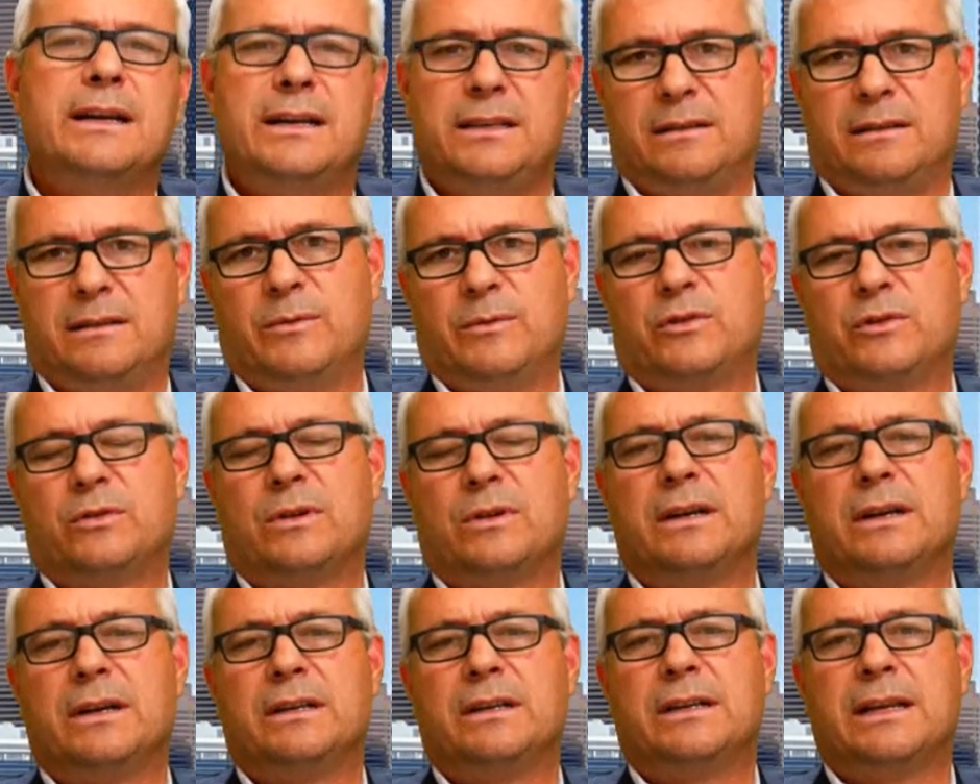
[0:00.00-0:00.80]
have been trying
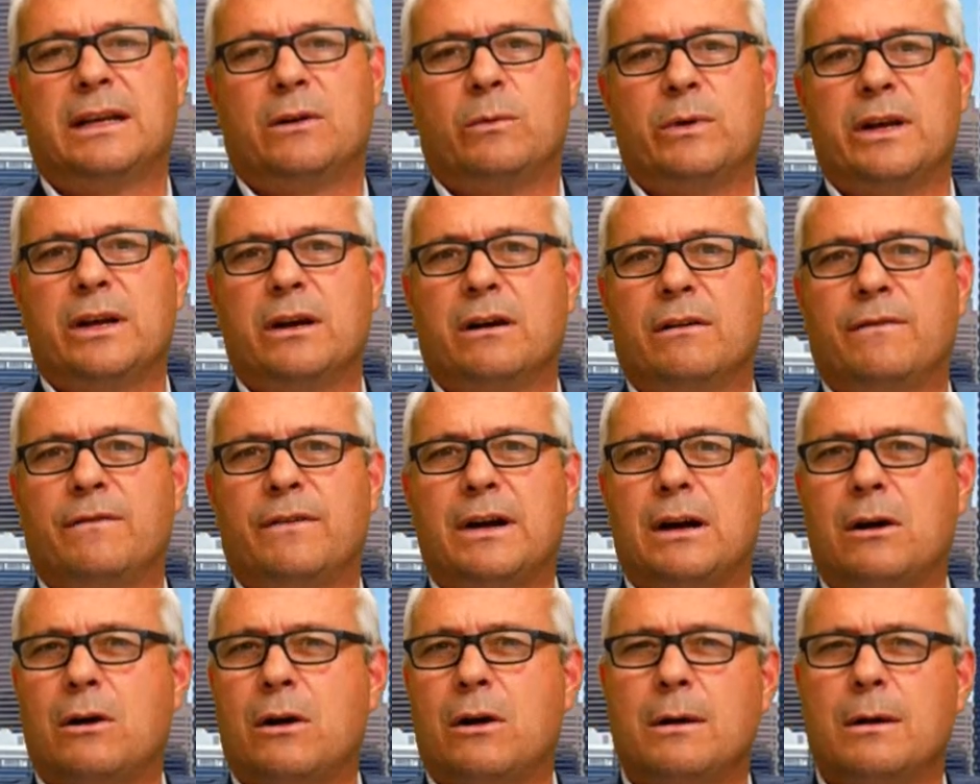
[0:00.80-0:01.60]
to take away our
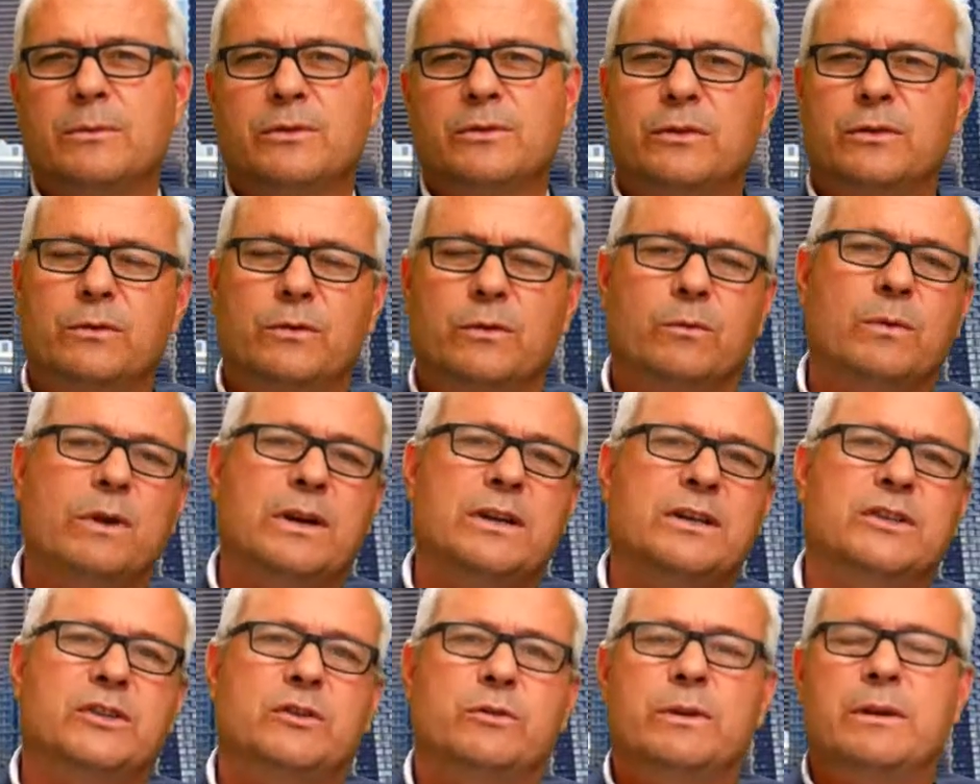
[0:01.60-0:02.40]
firearms through the
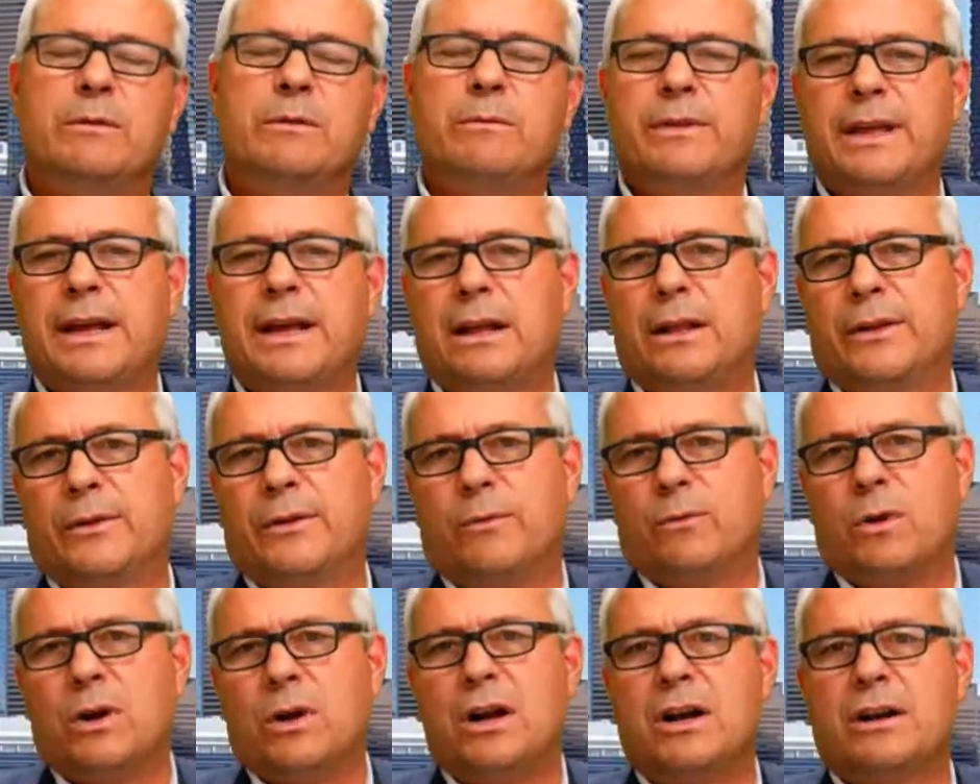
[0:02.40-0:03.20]
registry with Alan
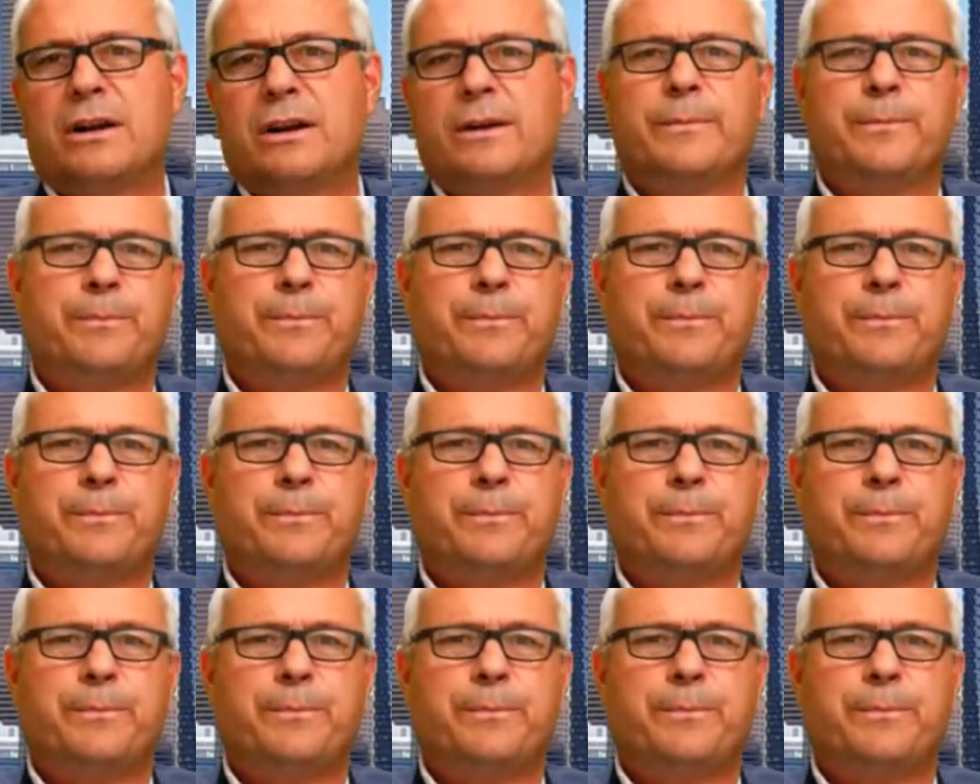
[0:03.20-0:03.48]
Rock.